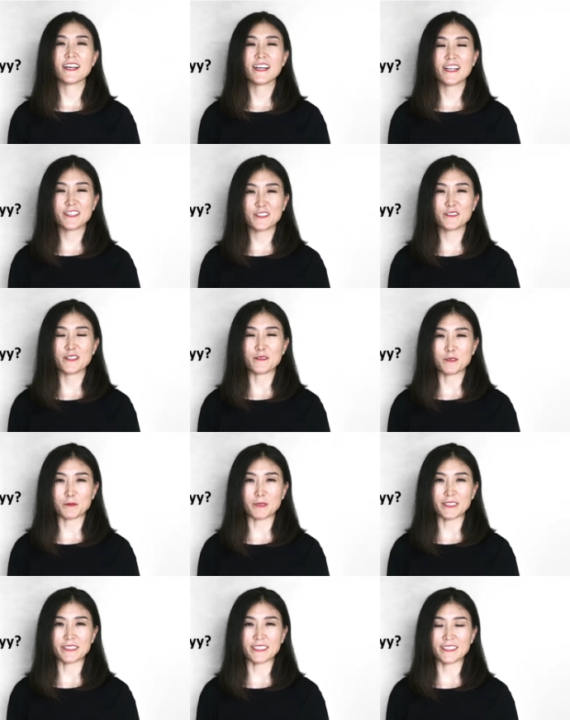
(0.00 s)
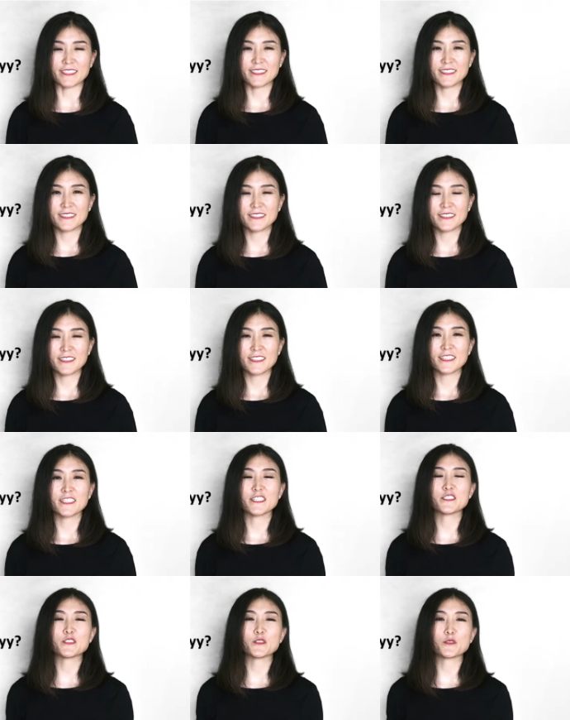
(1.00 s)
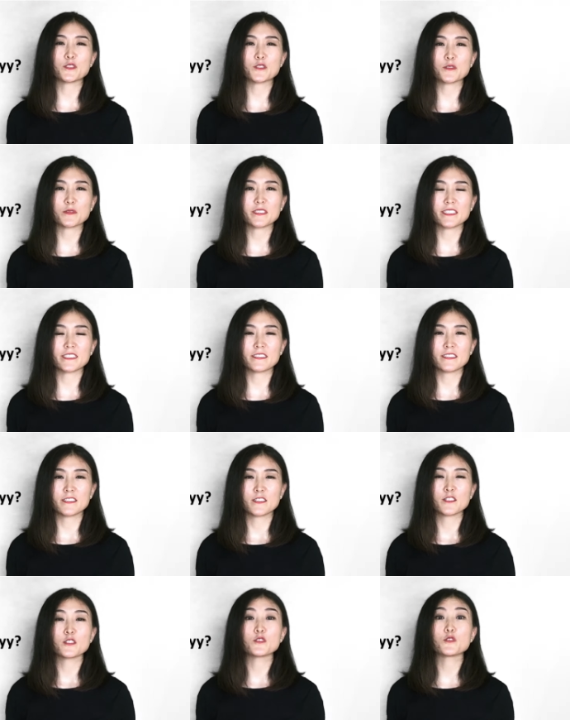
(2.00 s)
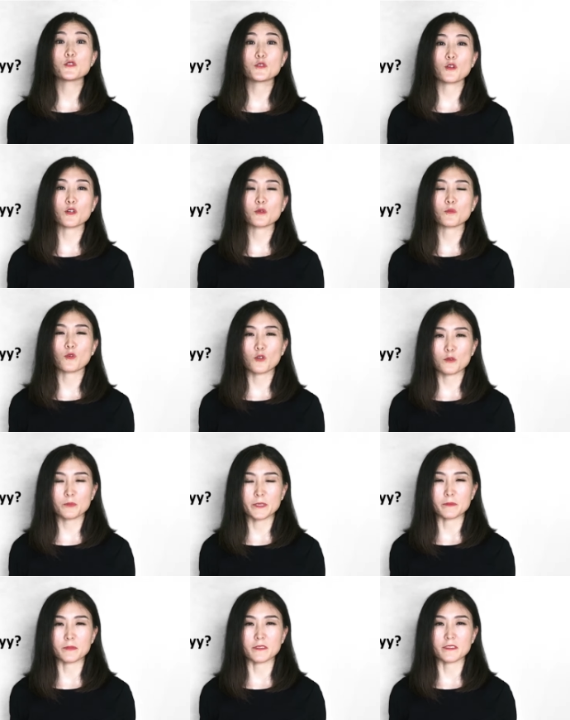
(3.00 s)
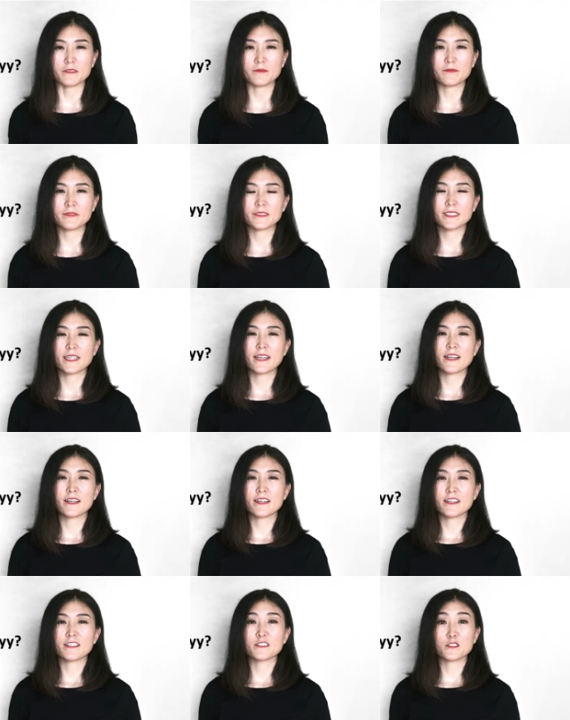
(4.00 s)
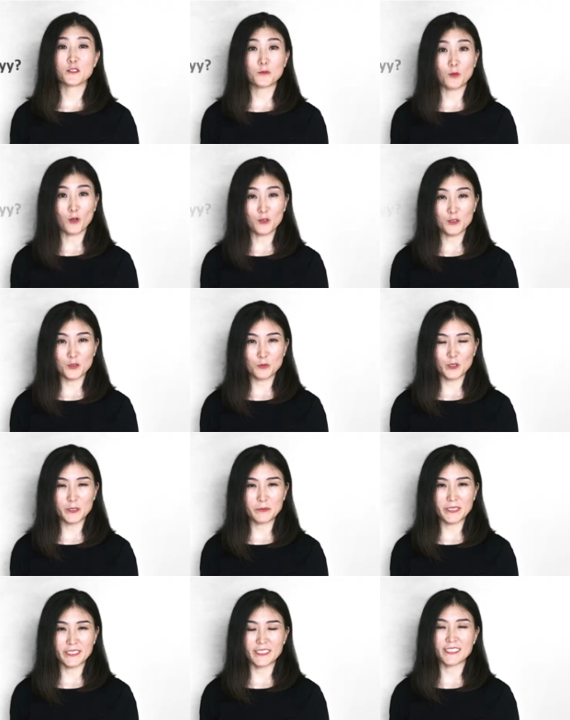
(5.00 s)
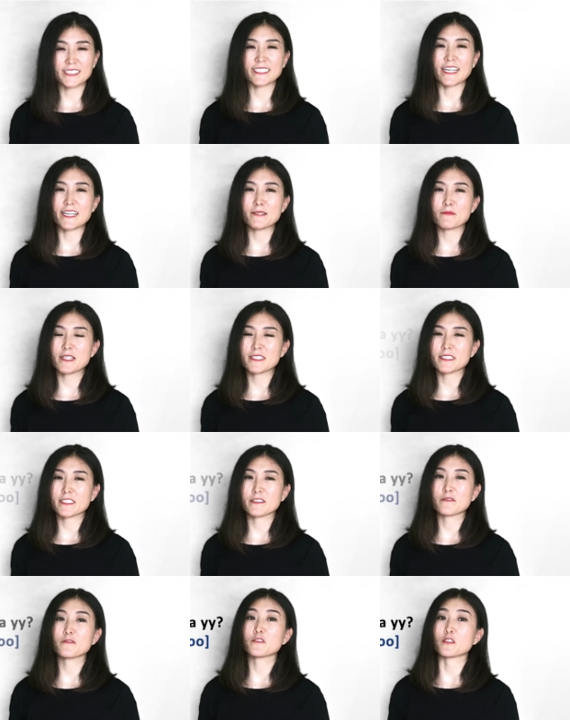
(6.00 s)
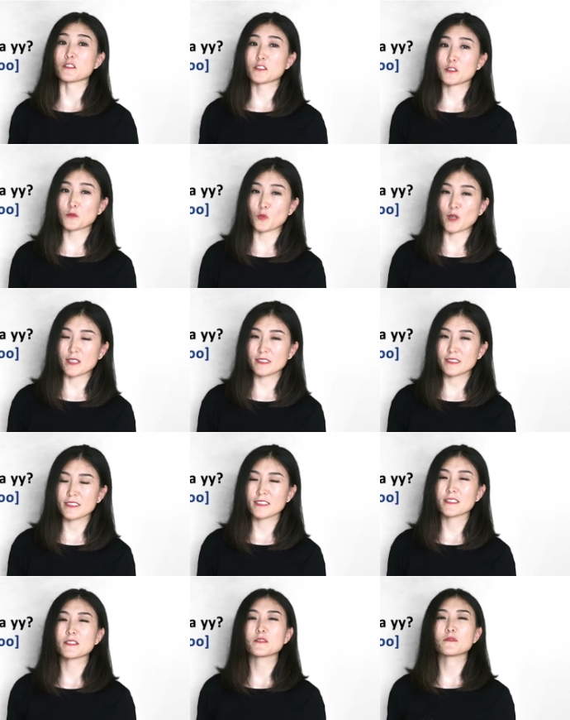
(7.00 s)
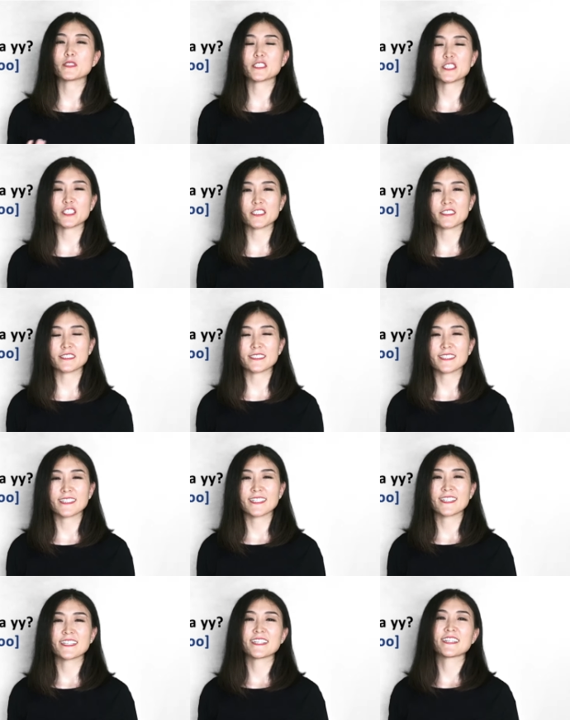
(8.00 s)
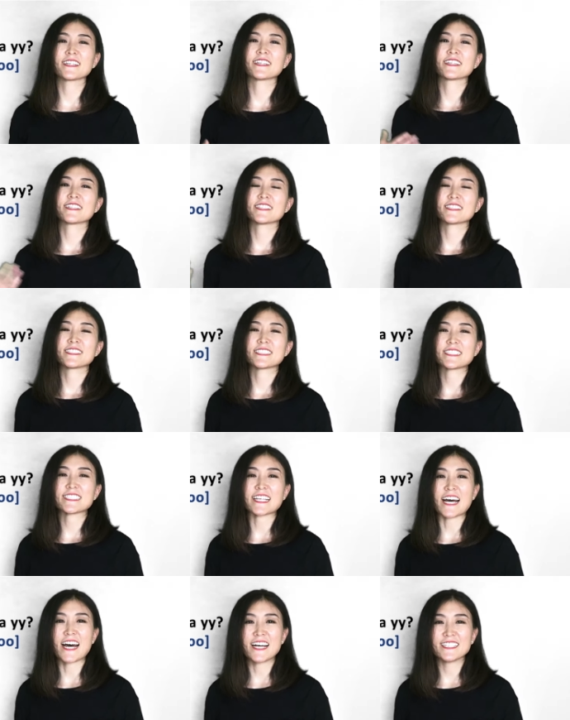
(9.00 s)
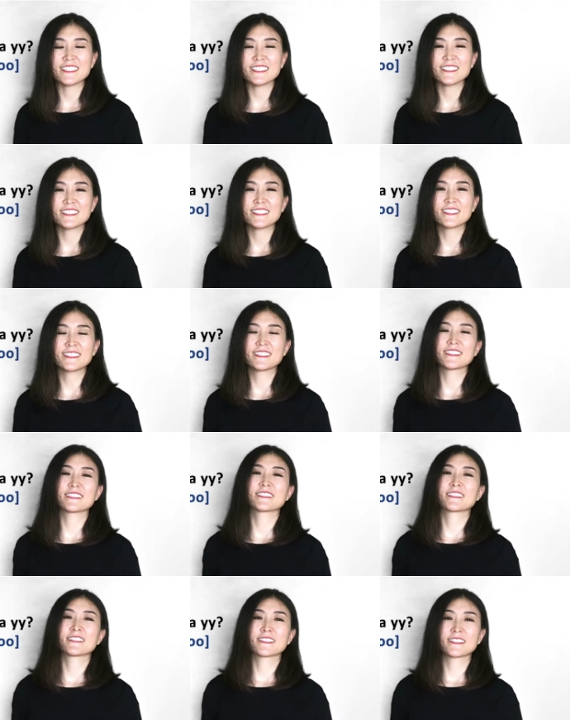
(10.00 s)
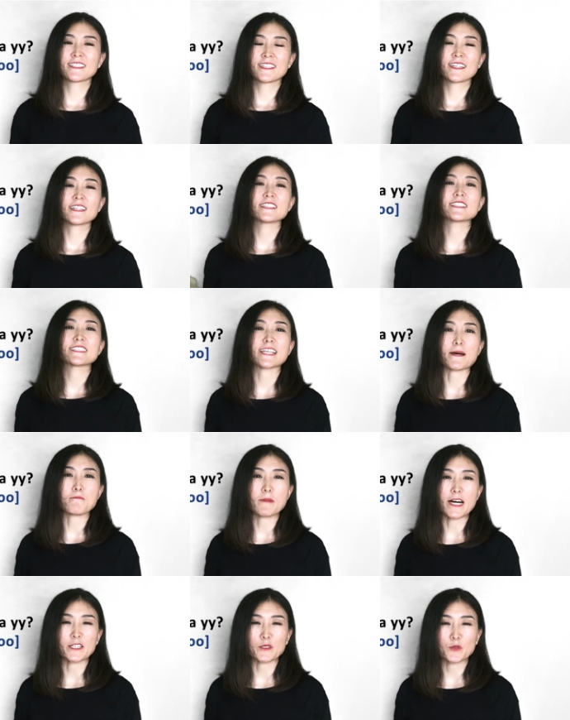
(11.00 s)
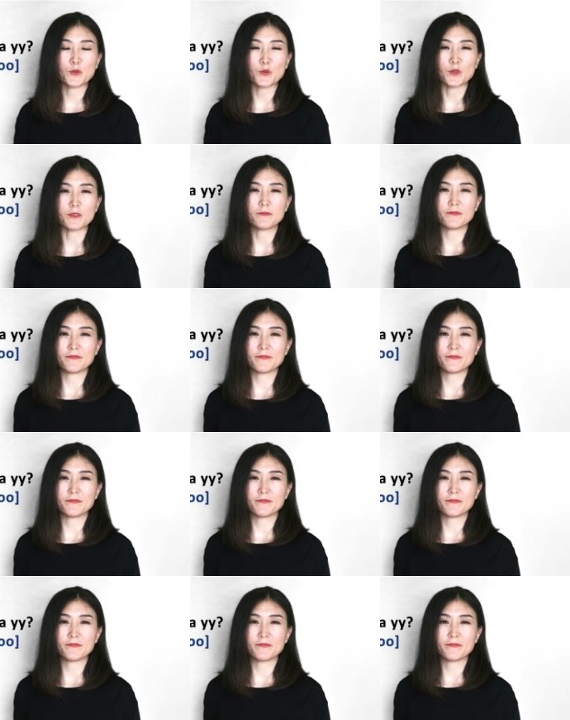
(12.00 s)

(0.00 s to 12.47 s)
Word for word: hello everybody. It's used to greet two or more people. The response would be the same as the first one, which is san, san banu.